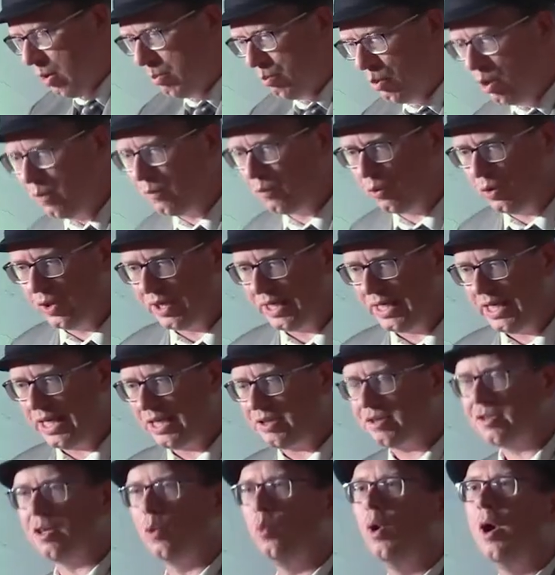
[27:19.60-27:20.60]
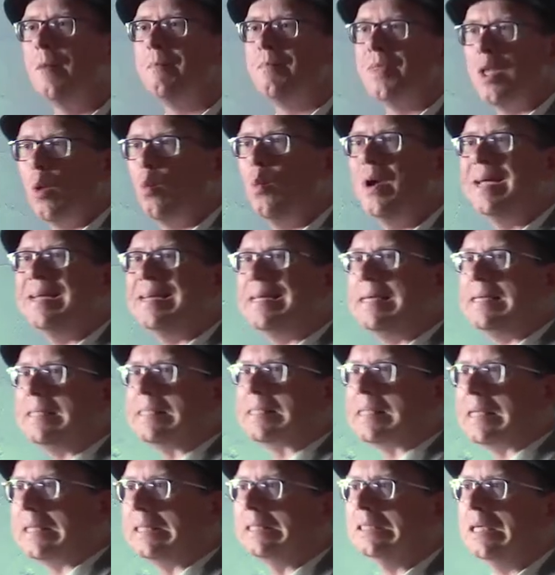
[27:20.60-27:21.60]
move all the kit. So we need
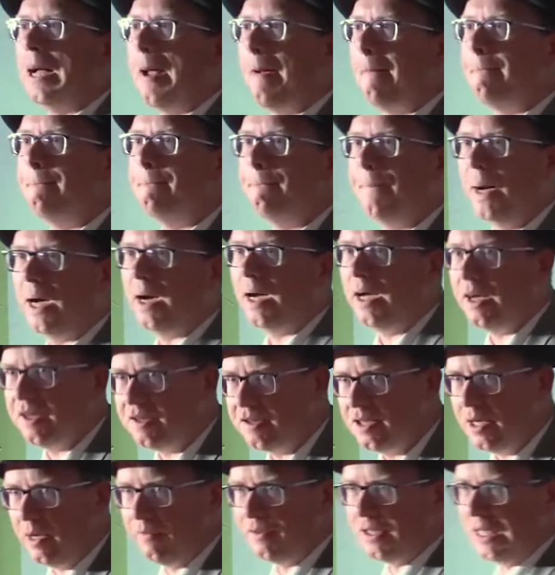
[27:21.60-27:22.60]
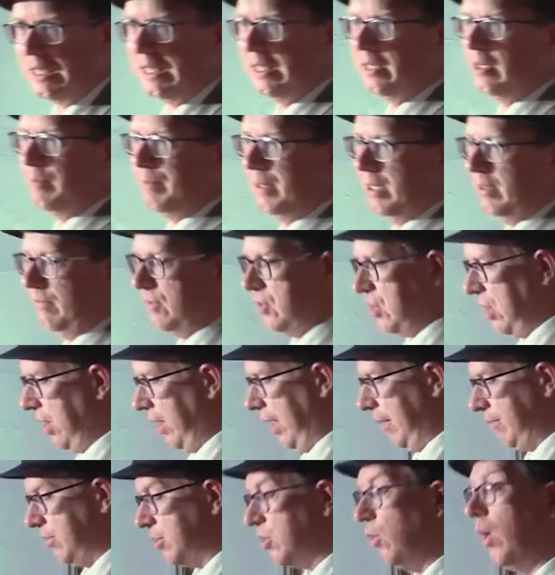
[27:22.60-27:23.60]
to buy ourselves a little bit of
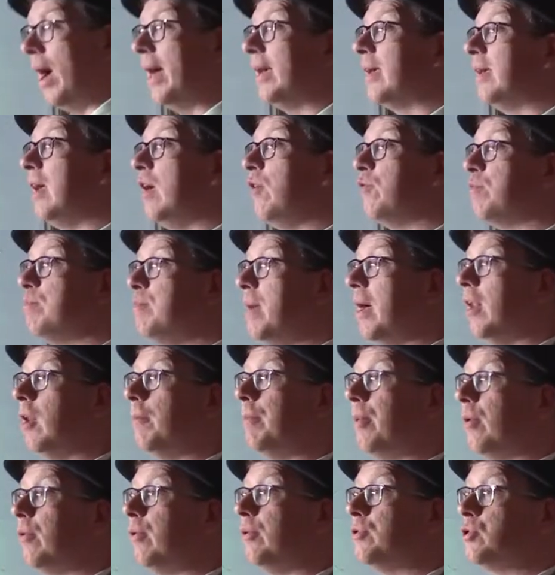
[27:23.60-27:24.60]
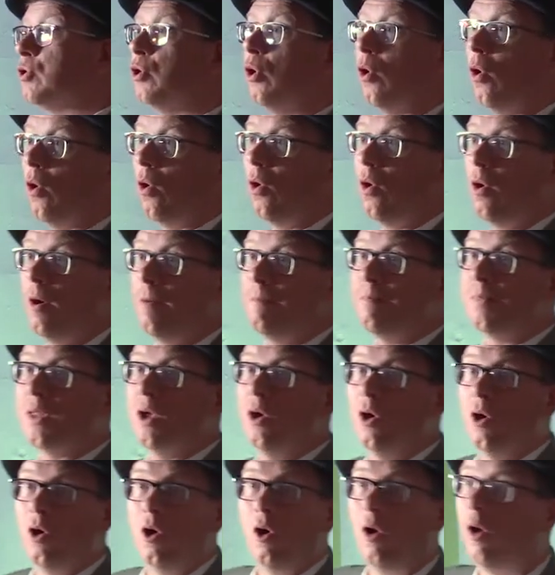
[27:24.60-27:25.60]
time. So I give Melbourne a tour
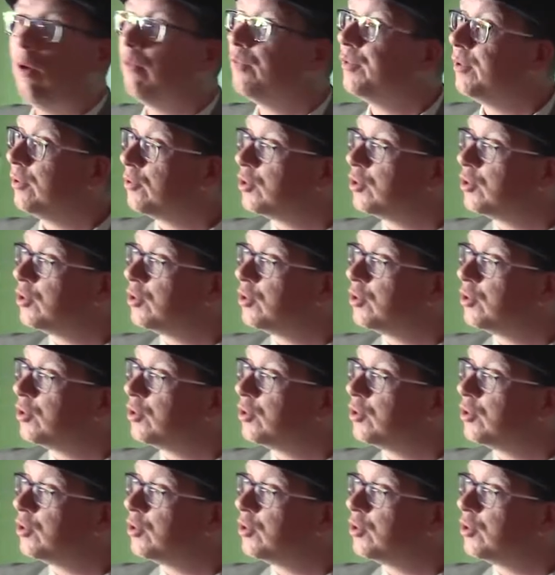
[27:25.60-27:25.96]
of the